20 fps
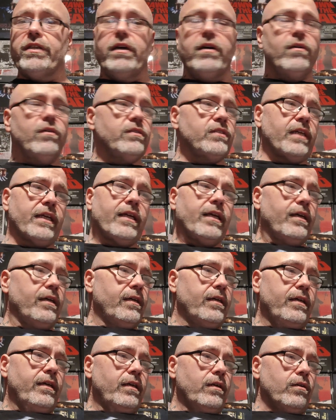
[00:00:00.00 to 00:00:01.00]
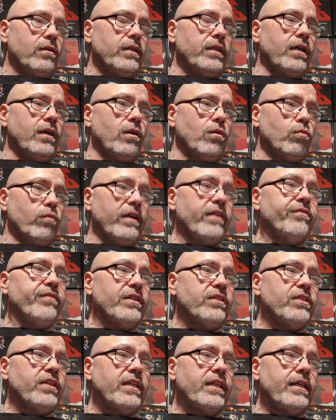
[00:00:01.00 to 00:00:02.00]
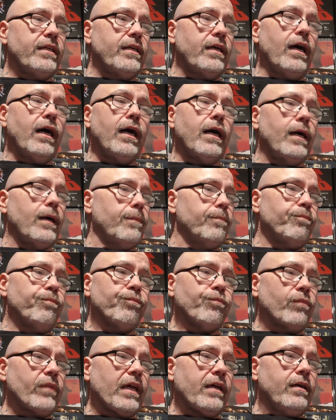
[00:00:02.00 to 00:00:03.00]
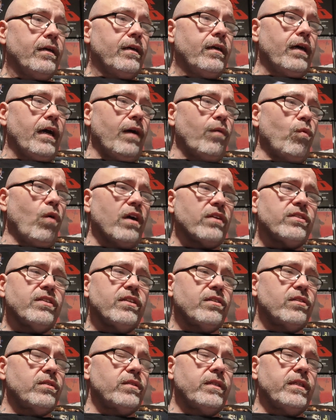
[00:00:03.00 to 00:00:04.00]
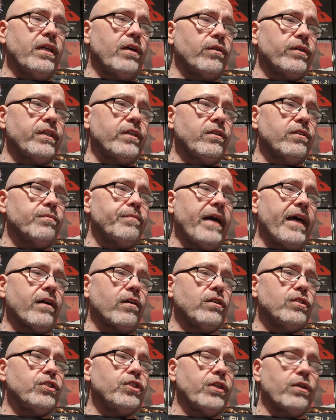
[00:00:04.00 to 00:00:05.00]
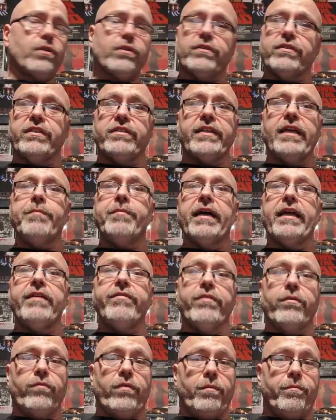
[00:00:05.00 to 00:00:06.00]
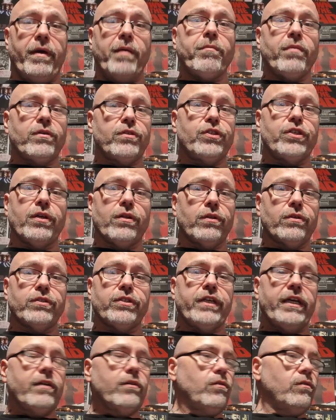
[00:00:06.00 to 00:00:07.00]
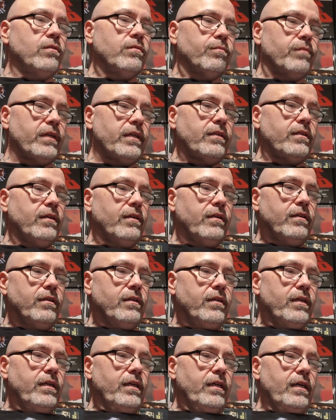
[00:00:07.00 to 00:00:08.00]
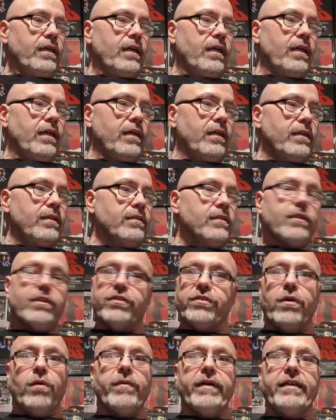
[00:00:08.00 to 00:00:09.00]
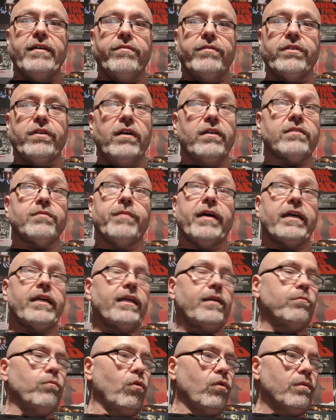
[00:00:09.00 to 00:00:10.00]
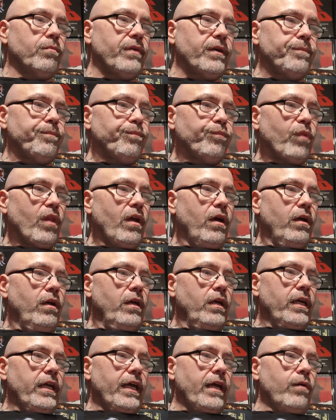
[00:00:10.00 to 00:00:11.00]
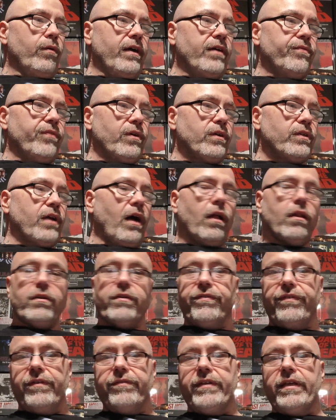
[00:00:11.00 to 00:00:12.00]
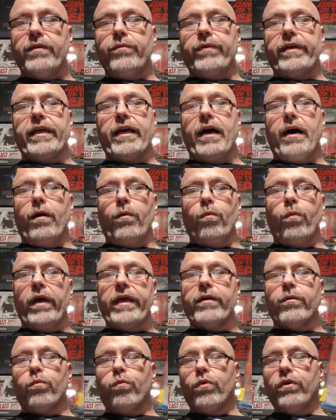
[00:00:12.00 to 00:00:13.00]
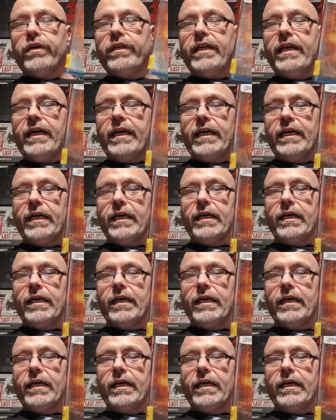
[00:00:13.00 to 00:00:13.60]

You know, it's like, you know, revisit it. Um, I watched this, you know, years back on Chiller. Does anybody even remember Chiller Channel? But because uh, nobody ever talks about it anymore. But anyway, for a dollar fifty, we got Wake Wood.